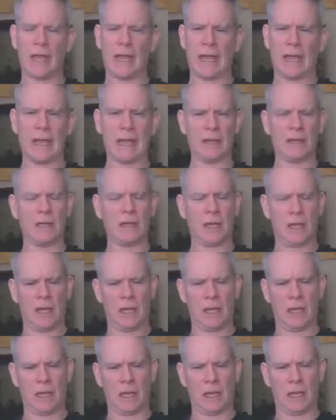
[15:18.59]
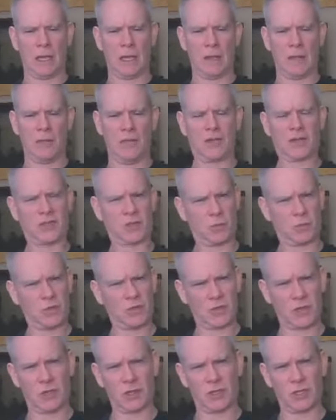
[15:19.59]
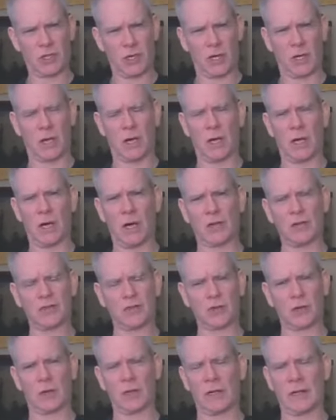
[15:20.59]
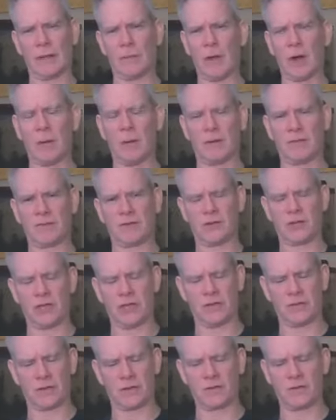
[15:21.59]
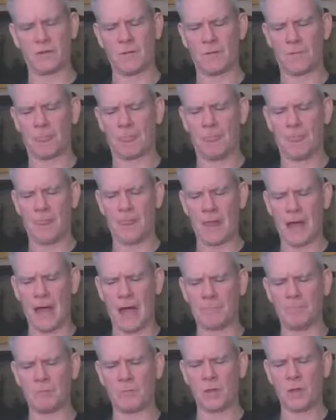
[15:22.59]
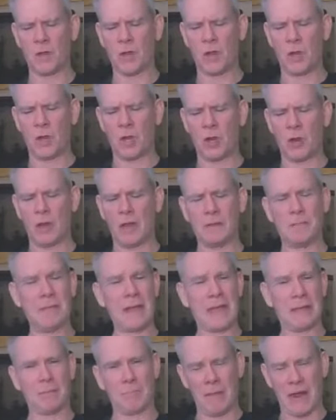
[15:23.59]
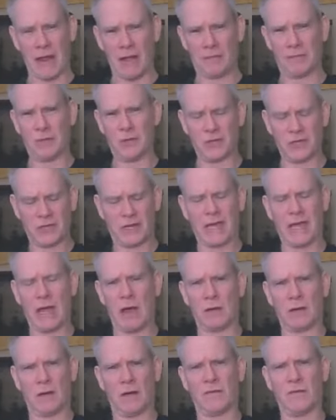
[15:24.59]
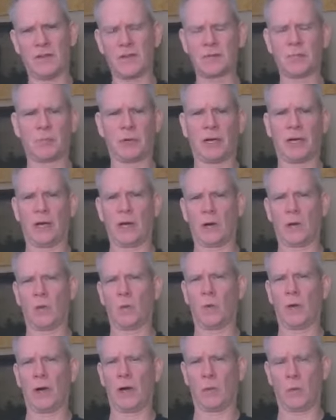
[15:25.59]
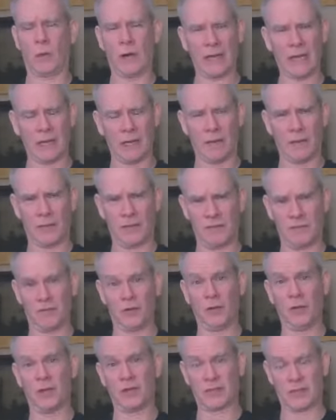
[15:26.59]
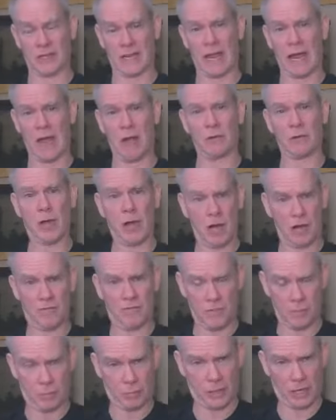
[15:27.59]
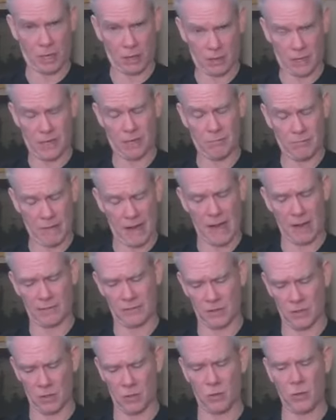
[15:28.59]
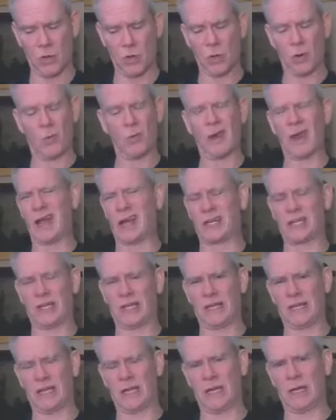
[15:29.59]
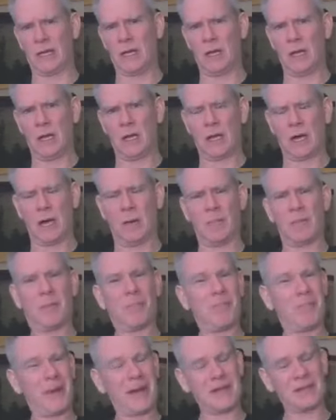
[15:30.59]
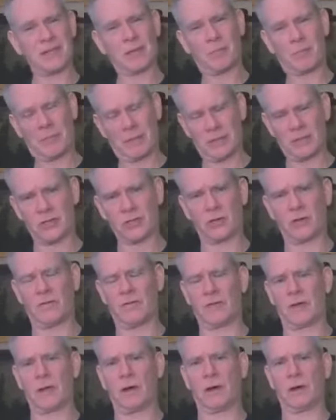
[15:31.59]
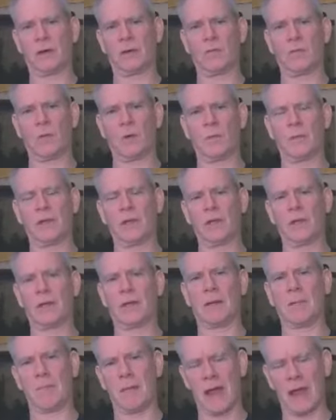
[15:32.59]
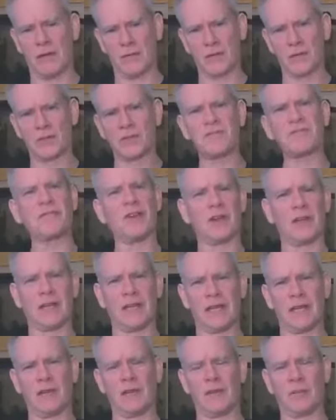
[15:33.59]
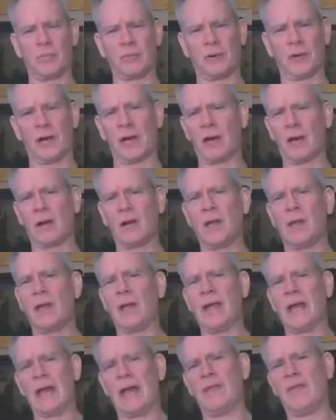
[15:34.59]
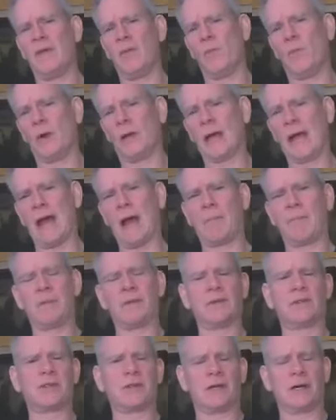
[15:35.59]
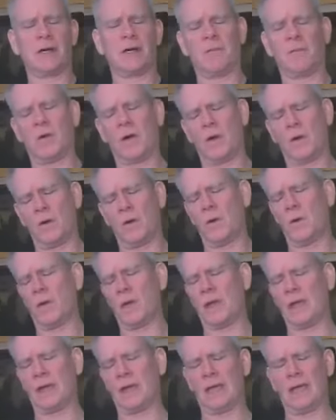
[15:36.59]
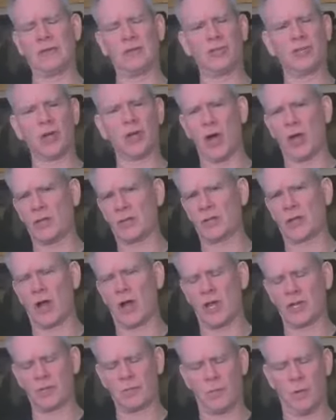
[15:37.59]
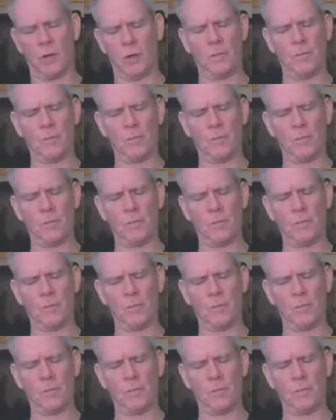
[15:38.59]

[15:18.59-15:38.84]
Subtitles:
And this was such a struggling moment for Jesus that in Matthew's account of this prayer, where we get the fullest account of the prayer in Matthew, we actually get the best picture of the garden when we look at Matthew's front end, the prayer, and then what happens in John's gospel.